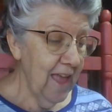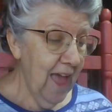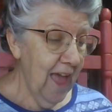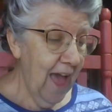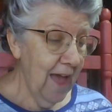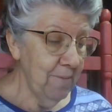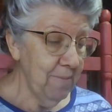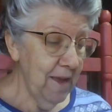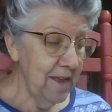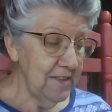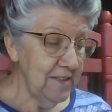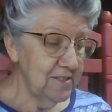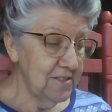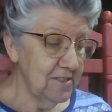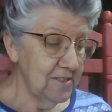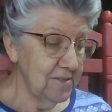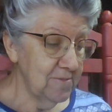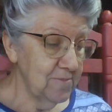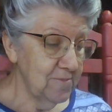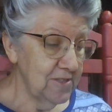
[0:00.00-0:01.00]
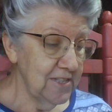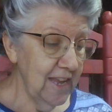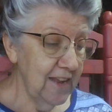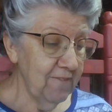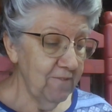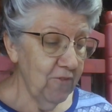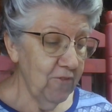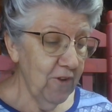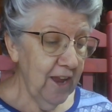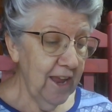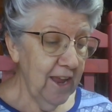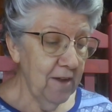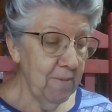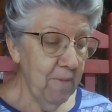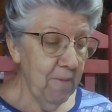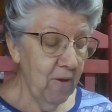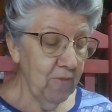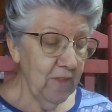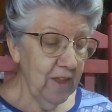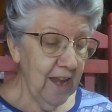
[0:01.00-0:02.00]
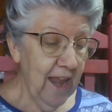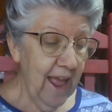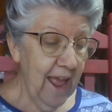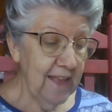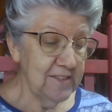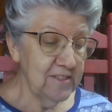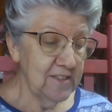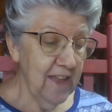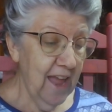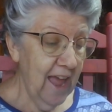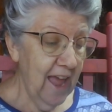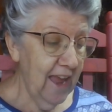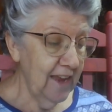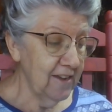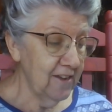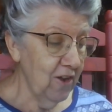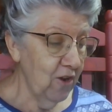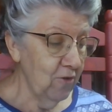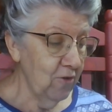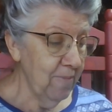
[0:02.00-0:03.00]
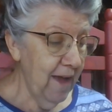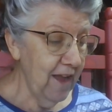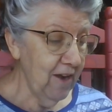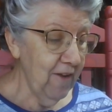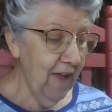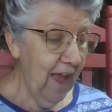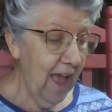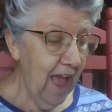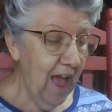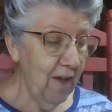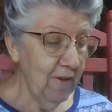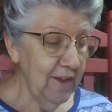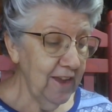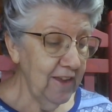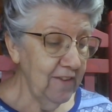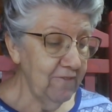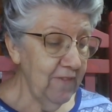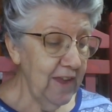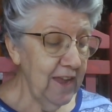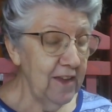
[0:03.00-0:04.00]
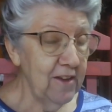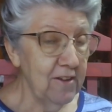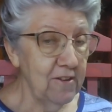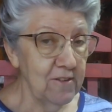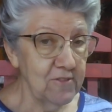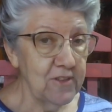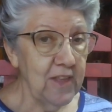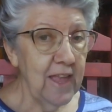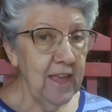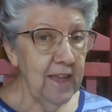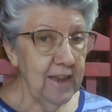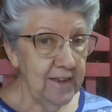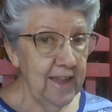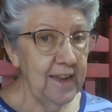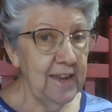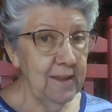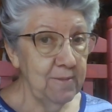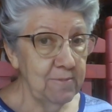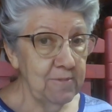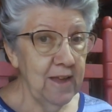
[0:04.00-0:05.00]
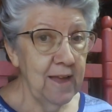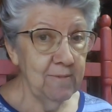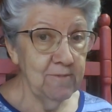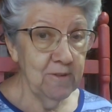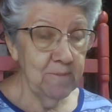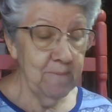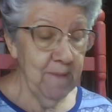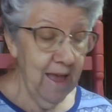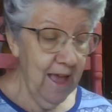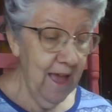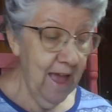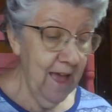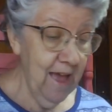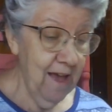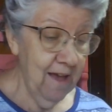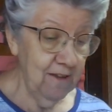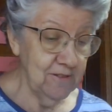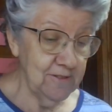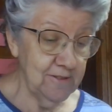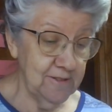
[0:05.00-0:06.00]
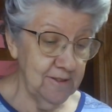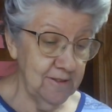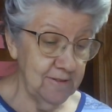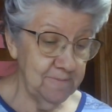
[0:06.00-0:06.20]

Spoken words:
I may send for him on the last day, and no matter how he feels, let him come to my house."